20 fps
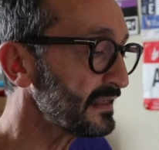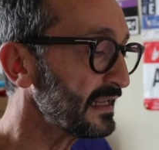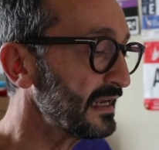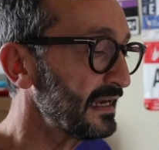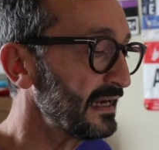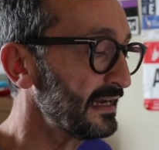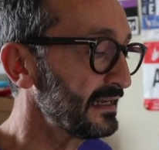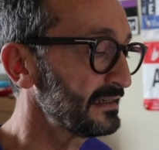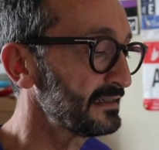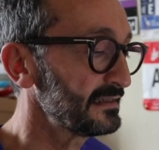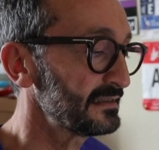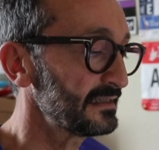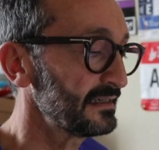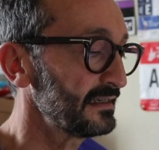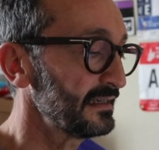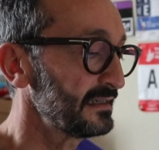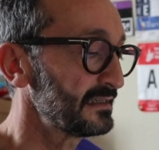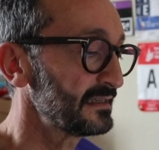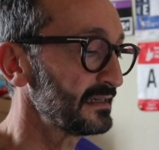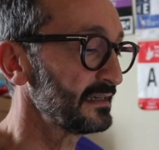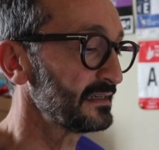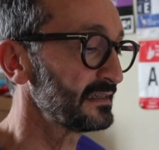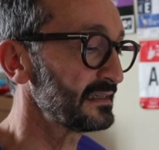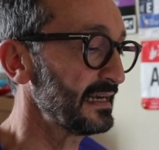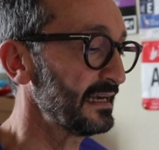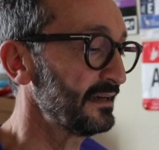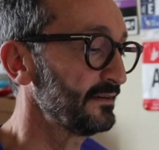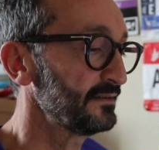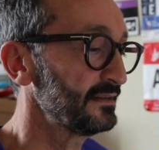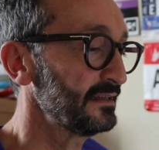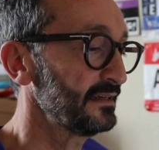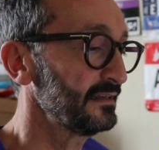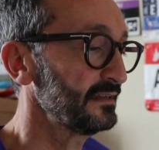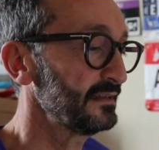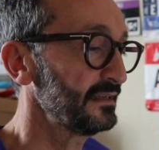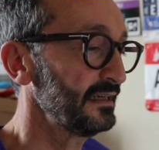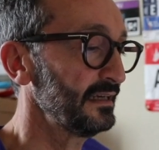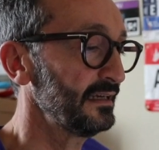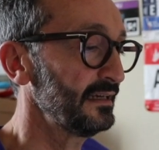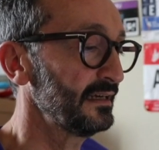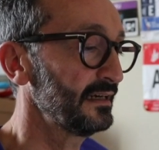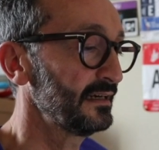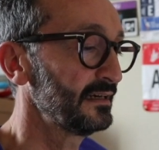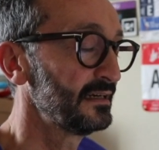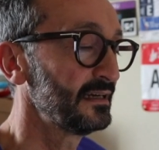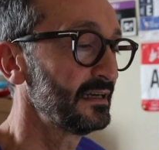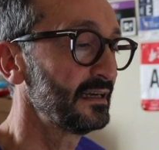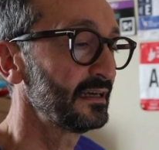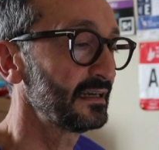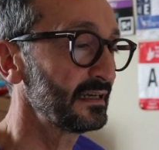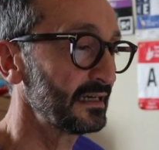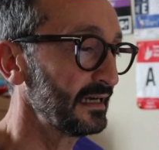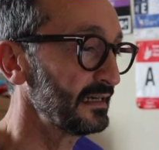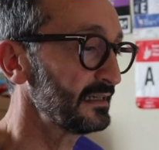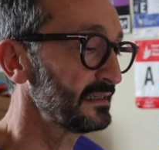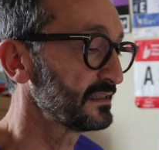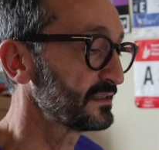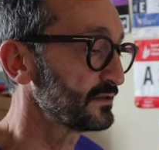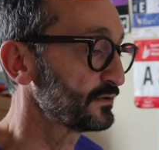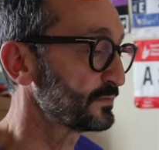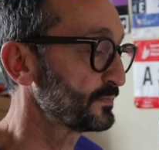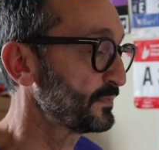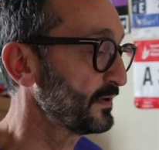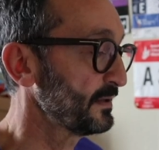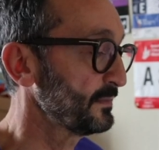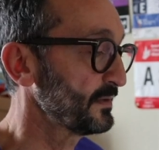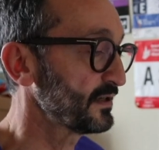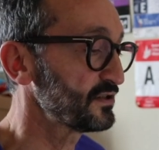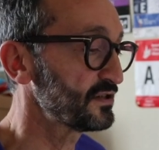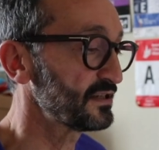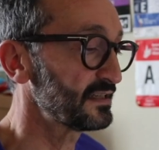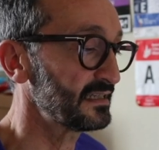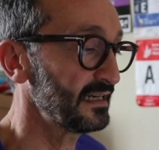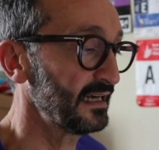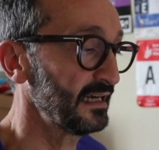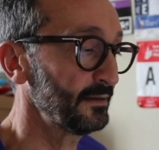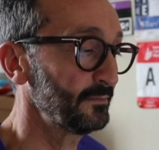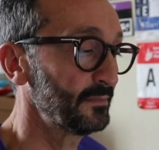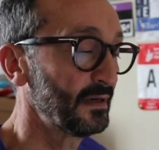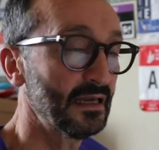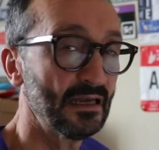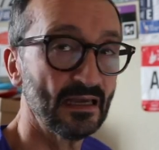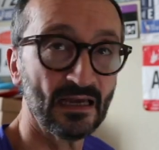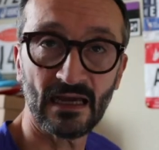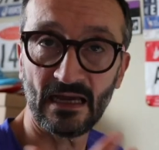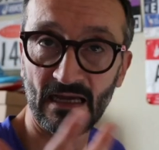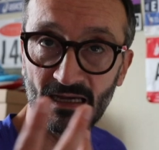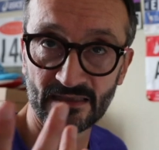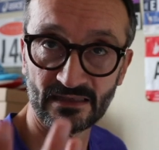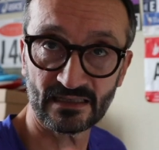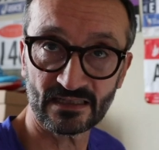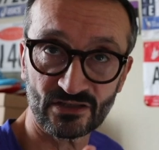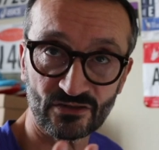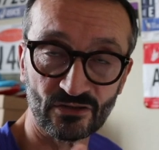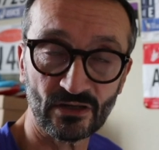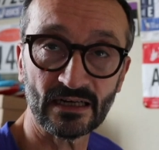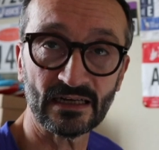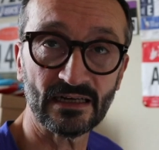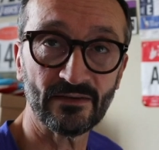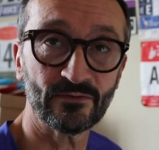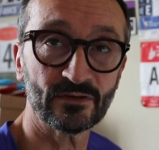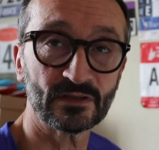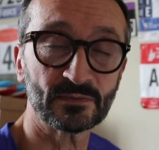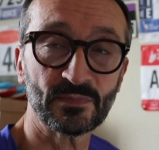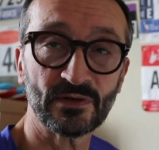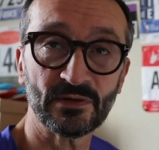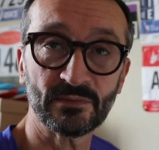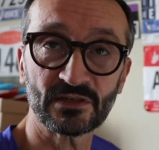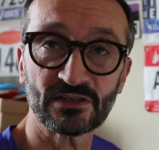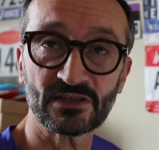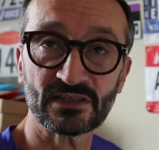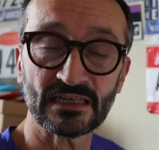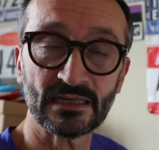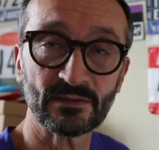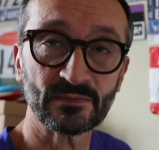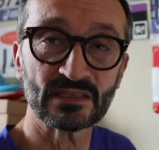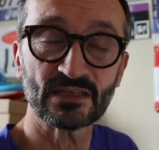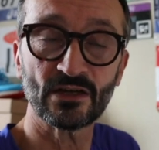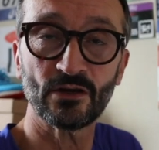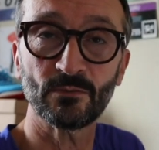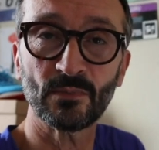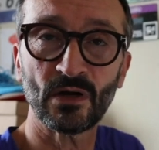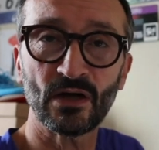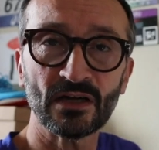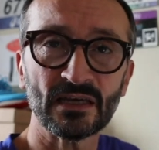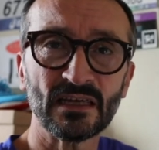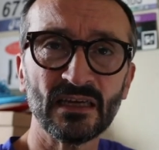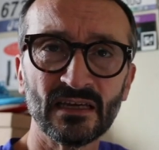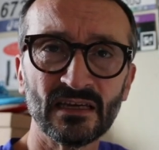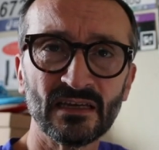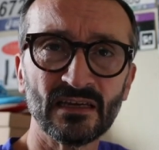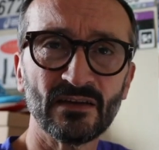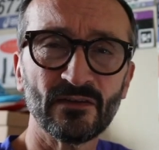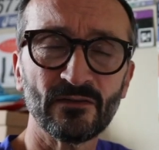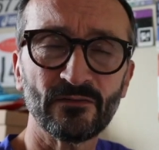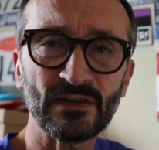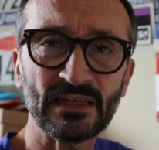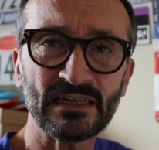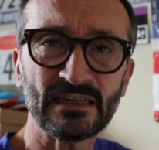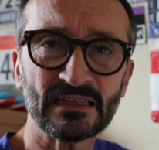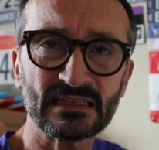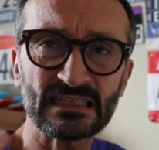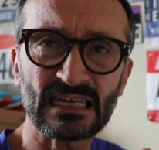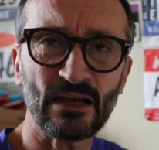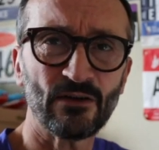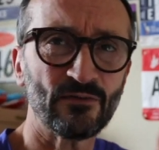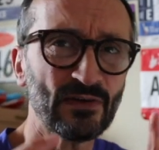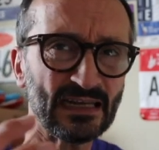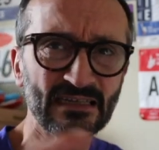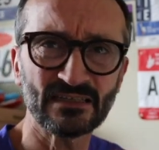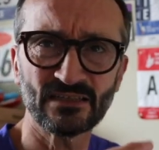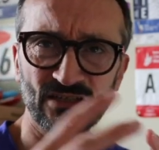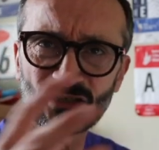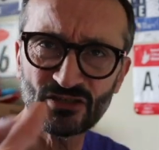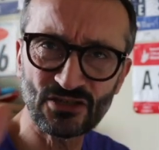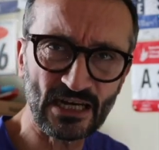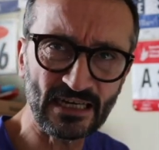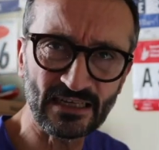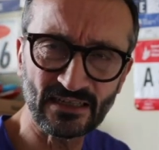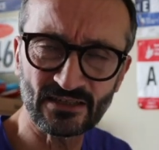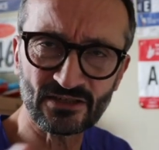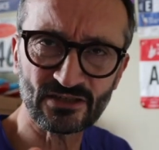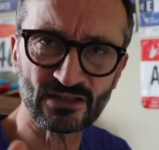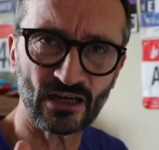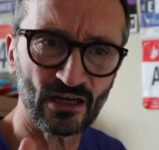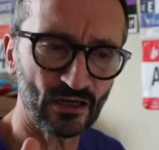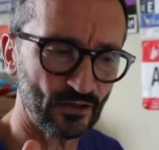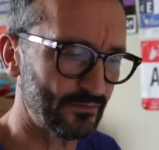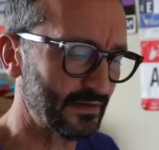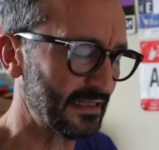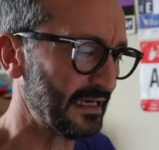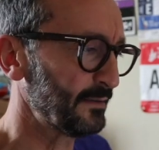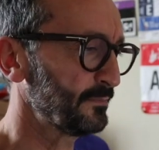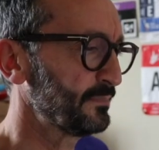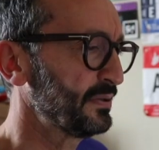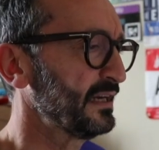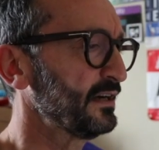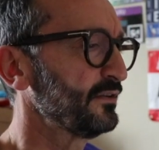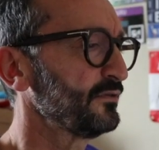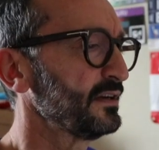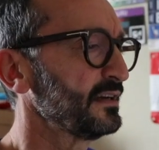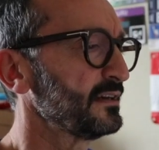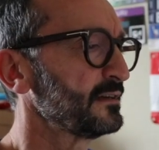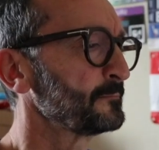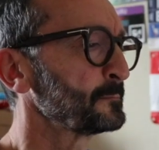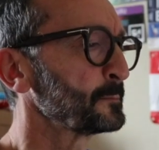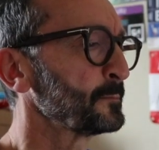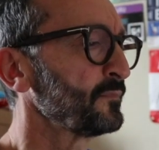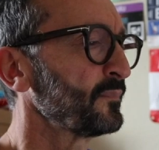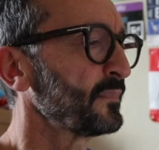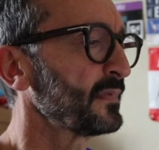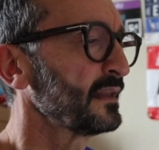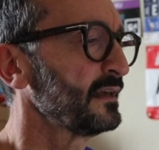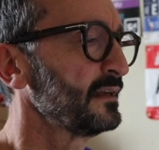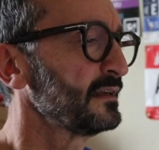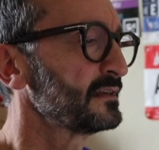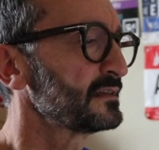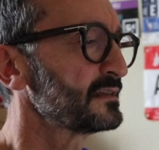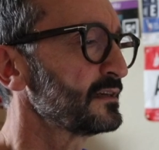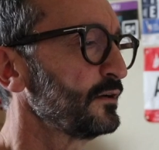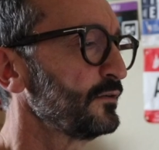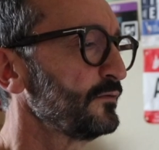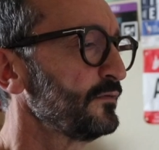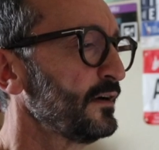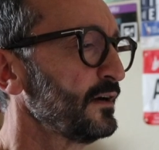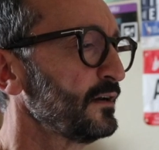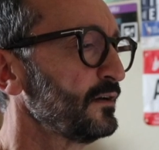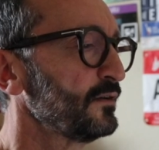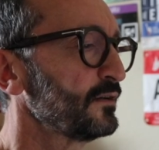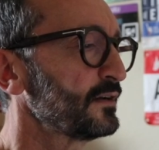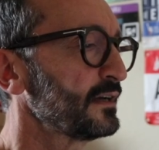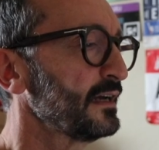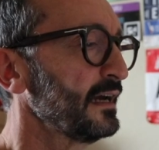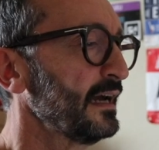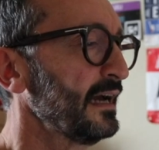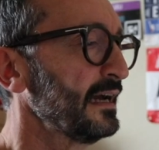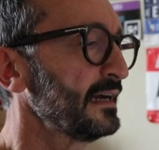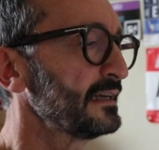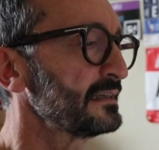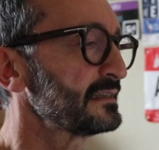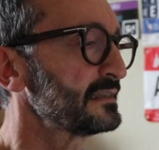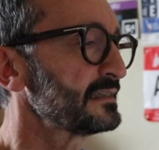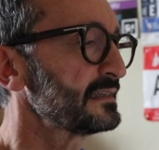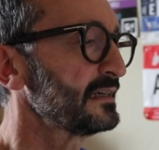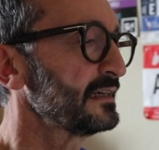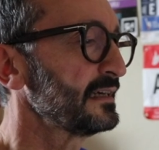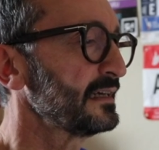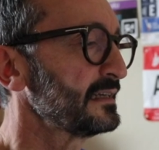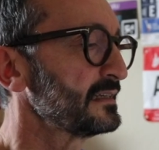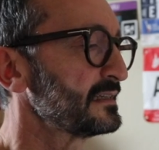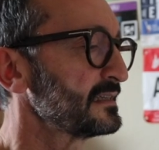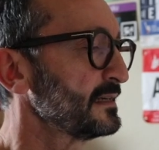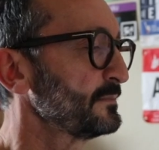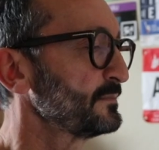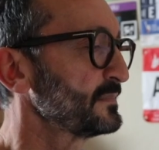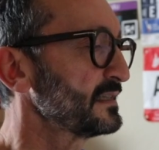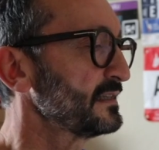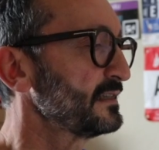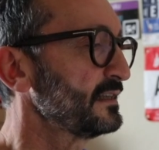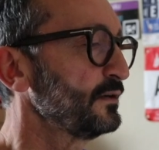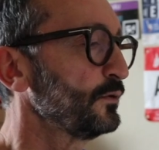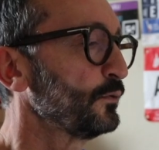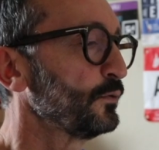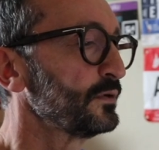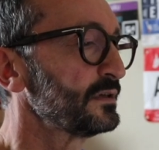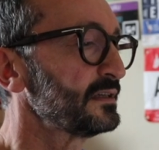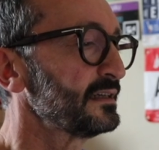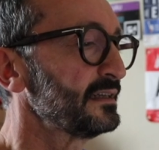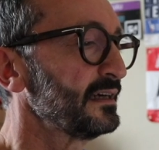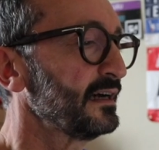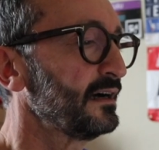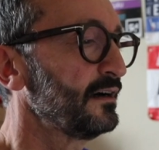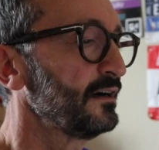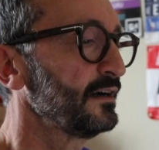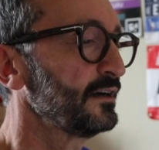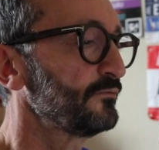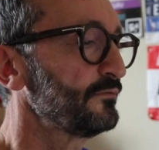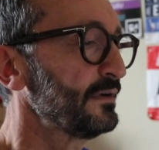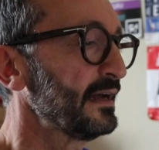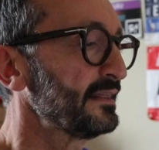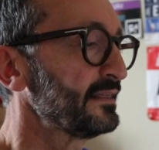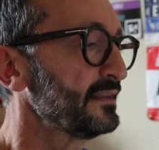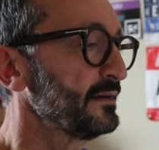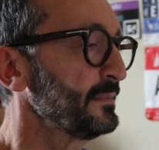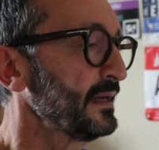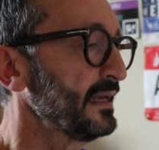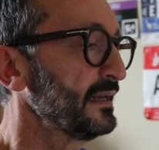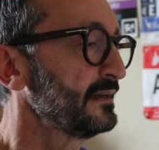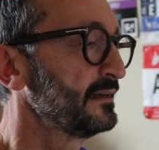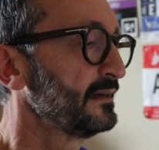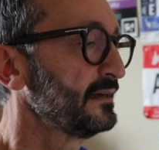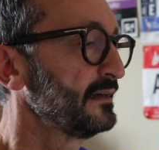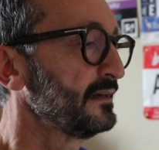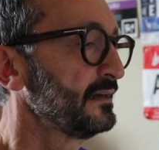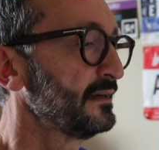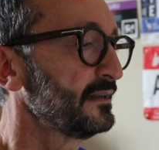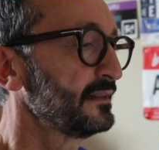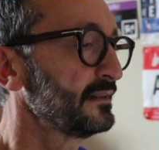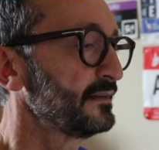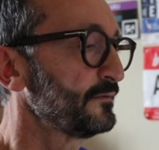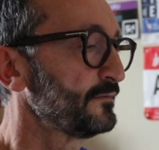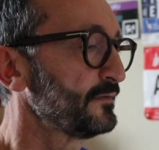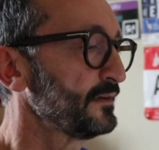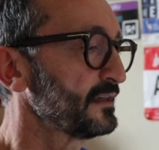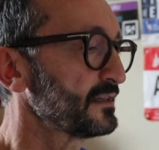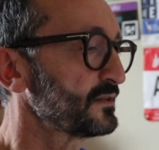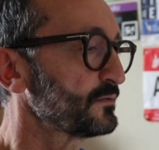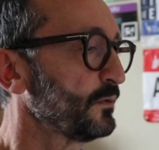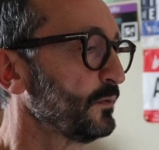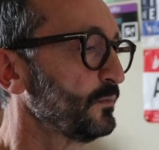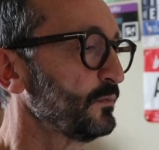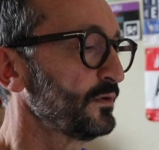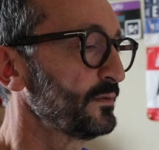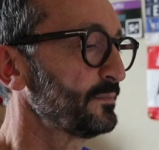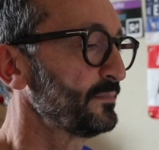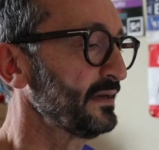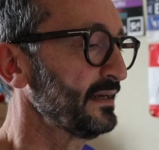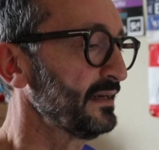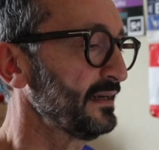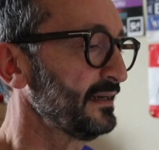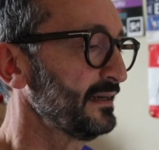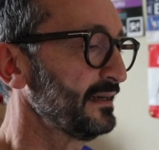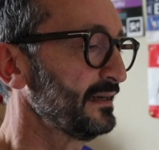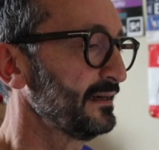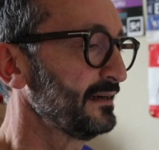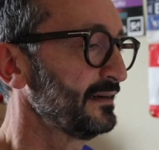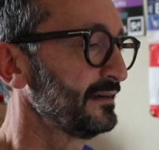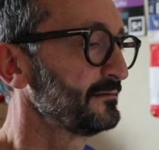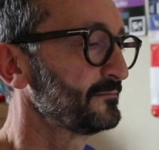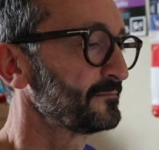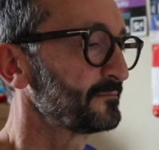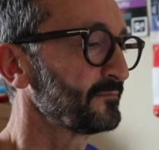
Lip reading: and it turns out that the cadence was pretty much the same and the stride length was pretty much the same. So my fitness health hadn't changed over that period. So if I look at in terms of the order that I ran them in, the first one would be the